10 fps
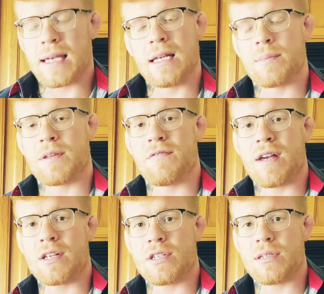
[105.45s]
heat up
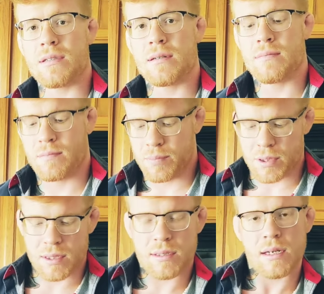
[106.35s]
the veggies,
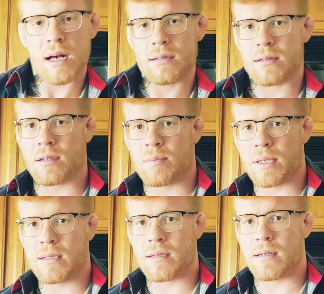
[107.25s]
put the sauce on the
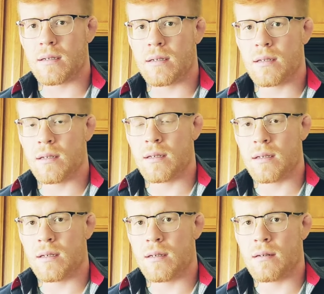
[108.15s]
pizza,
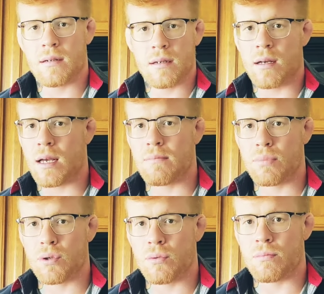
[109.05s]

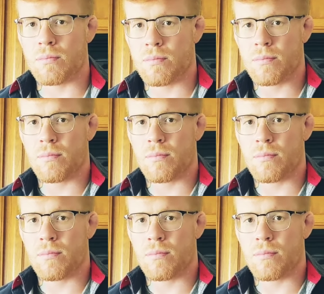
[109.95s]
and boom.